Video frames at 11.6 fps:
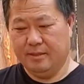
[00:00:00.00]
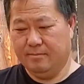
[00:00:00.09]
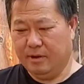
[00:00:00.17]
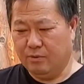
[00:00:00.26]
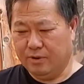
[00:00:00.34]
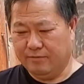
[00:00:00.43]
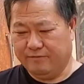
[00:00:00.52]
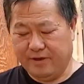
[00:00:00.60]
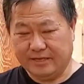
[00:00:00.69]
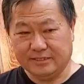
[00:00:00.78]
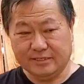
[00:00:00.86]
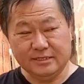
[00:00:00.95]
But with
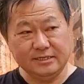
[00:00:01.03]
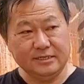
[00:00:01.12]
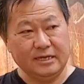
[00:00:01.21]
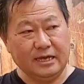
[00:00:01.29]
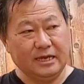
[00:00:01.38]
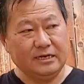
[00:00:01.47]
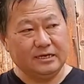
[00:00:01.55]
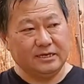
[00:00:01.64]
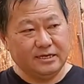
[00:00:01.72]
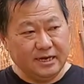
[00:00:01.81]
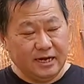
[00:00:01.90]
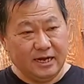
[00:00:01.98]
pheasant and
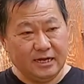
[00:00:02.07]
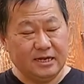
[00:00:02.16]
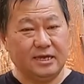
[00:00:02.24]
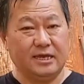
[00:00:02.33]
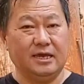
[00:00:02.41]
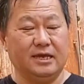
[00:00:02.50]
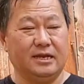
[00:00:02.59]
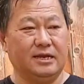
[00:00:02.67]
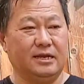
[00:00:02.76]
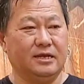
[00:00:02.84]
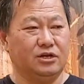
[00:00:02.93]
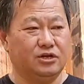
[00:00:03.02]
duck and
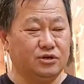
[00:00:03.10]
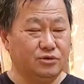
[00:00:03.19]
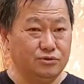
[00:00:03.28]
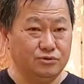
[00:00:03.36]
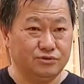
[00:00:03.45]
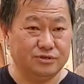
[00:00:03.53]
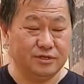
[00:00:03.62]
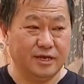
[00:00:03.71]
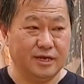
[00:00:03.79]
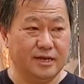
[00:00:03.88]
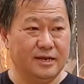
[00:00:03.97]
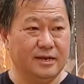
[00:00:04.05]
goose
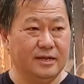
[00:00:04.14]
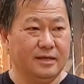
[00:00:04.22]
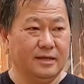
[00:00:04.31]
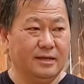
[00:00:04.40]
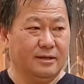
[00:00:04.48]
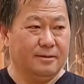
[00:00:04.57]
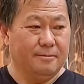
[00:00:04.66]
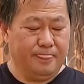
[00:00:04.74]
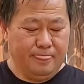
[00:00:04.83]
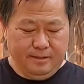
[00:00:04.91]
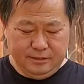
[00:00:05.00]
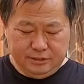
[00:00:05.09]
and
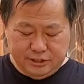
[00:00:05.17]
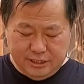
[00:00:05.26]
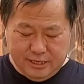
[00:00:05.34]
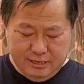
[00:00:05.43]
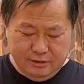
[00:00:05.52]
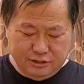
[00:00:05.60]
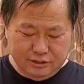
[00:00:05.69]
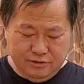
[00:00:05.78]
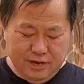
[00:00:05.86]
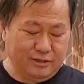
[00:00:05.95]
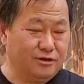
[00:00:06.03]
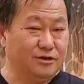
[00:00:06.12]
chicken, you
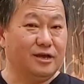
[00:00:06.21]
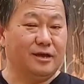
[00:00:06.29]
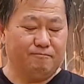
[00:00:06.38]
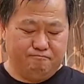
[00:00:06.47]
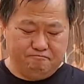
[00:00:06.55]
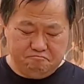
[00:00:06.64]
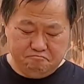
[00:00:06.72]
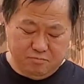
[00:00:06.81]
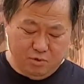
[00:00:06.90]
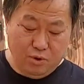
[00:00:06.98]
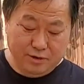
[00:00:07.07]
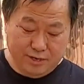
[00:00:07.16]
have to cook it
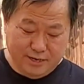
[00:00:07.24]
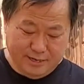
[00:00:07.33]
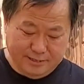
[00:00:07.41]
well done.